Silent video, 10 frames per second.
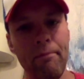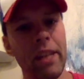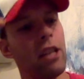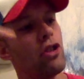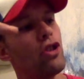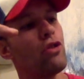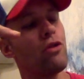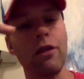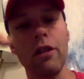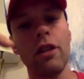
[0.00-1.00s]
These
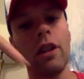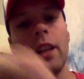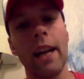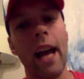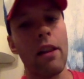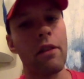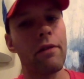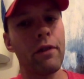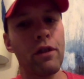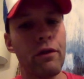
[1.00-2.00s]
shoes look like how the
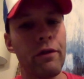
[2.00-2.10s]
flu